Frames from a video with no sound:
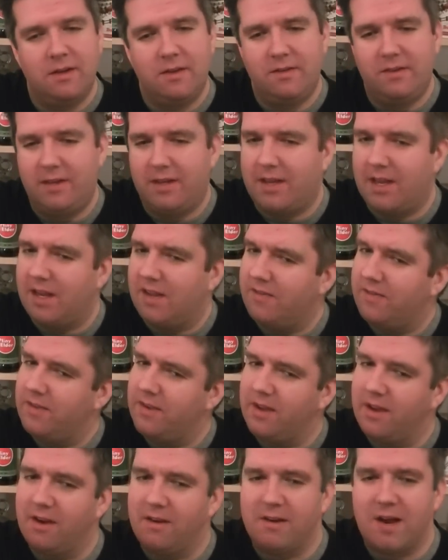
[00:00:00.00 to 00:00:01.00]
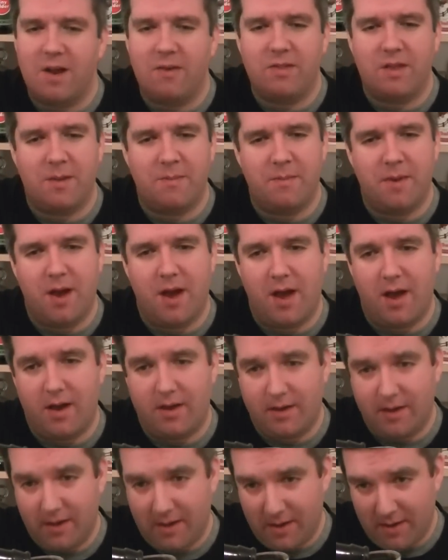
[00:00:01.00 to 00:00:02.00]
if you can have a year around that
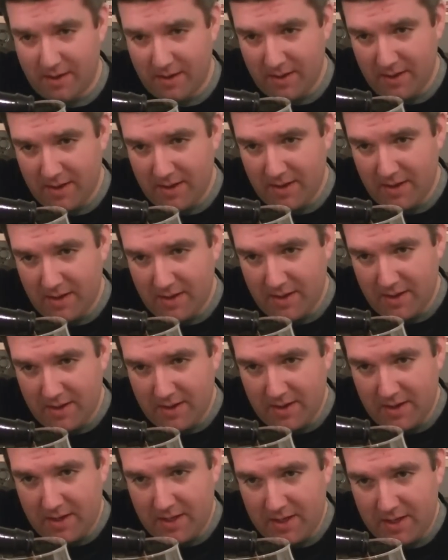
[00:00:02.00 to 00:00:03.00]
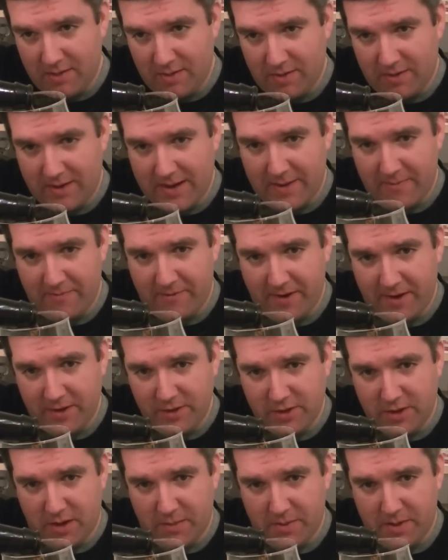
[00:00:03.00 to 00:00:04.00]
mark, you're doing a damn fine
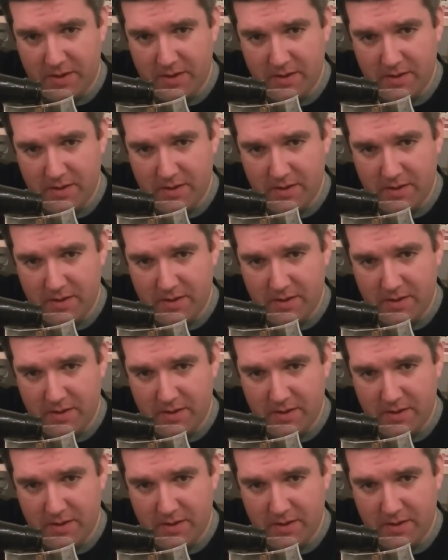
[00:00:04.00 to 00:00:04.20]
job.